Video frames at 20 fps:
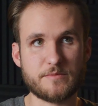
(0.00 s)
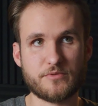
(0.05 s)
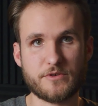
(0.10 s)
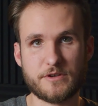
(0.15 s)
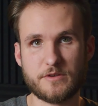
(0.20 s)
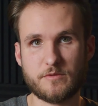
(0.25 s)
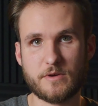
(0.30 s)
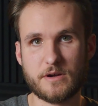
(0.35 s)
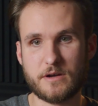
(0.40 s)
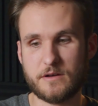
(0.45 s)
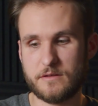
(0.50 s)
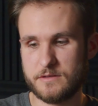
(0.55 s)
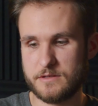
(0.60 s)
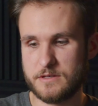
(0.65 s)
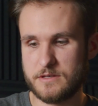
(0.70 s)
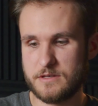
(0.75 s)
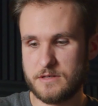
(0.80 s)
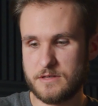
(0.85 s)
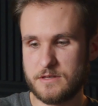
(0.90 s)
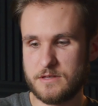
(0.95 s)
pretty well,
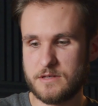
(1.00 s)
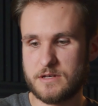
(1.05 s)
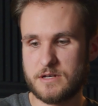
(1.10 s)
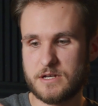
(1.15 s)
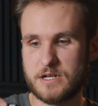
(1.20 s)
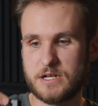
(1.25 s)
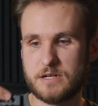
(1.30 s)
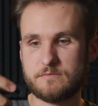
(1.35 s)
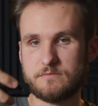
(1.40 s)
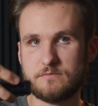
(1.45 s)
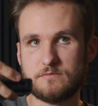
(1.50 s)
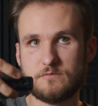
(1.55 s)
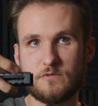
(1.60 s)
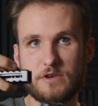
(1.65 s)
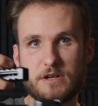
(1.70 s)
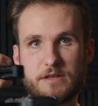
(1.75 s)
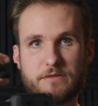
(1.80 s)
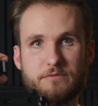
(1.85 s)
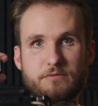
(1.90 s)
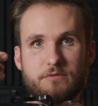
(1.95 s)

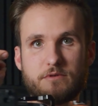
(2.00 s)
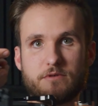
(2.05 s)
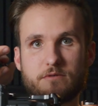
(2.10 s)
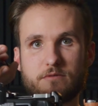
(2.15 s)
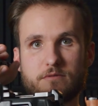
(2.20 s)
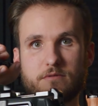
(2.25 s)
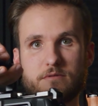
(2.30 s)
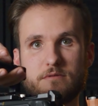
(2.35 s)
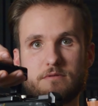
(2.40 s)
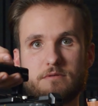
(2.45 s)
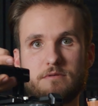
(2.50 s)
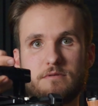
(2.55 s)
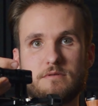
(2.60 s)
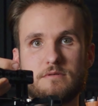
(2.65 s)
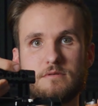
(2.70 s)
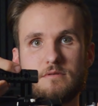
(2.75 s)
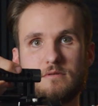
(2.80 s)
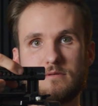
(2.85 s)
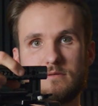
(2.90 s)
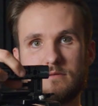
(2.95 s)
right through.
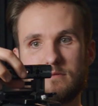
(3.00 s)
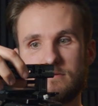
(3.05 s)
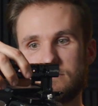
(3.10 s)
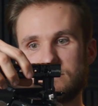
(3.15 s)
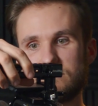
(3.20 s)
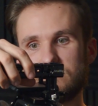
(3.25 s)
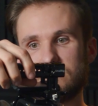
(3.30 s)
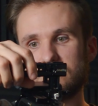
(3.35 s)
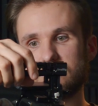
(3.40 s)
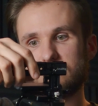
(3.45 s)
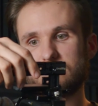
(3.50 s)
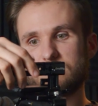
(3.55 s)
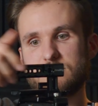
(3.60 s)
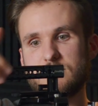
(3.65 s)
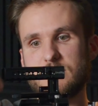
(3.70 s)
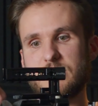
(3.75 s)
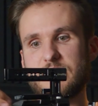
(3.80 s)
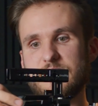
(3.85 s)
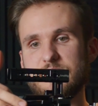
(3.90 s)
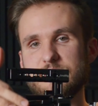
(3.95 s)

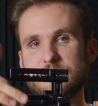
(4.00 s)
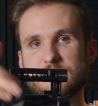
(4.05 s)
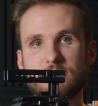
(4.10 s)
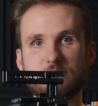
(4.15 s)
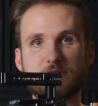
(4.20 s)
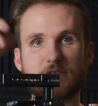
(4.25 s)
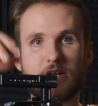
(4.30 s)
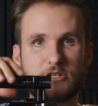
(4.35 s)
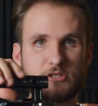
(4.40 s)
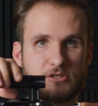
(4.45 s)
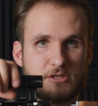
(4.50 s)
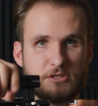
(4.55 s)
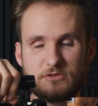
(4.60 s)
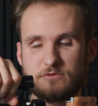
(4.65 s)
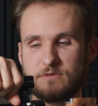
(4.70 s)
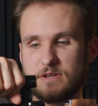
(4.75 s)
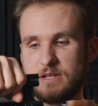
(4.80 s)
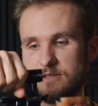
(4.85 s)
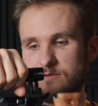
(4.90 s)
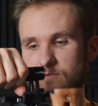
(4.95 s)
And I can still touch the
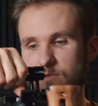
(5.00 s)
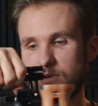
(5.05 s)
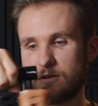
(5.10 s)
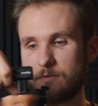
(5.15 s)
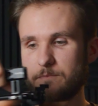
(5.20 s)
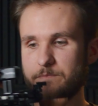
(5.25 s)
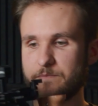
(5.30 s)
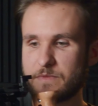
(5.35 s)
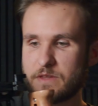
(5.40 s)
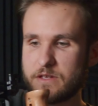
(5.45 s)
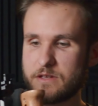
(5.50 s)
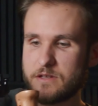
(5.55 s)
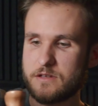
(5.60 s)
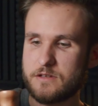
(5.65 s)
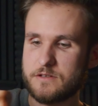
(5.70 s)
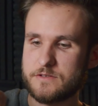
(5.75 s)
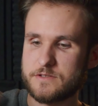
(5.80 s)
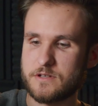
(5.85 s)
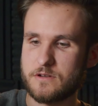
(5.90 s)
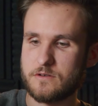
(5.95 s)
screen as well.
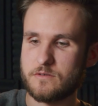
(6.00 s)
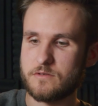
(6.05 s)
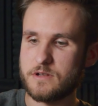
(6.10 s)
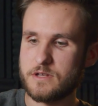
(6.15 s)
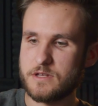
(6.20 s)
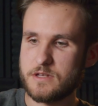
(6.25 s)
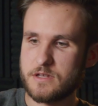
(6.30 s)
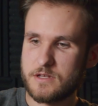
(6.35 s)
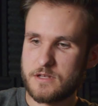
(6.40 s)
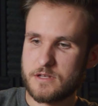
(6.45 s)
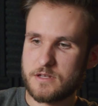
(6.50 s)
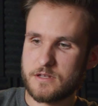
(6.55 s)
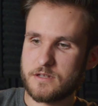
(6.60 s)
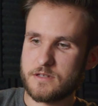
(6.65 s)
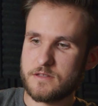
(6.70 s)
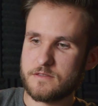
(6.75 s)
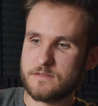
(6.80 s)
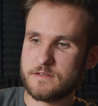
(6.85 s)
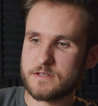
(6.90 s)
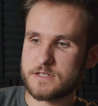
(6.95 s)
So
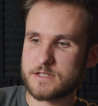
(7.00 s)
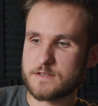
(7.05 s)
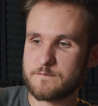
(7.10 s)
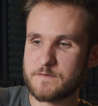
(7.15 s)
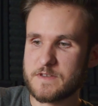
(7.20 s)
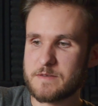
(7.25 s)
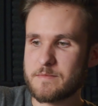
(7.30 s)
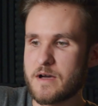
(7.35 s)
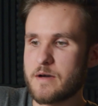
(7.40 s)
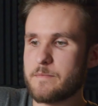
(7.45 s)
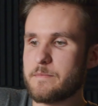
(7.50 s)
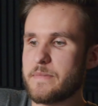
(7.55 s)
this V-mount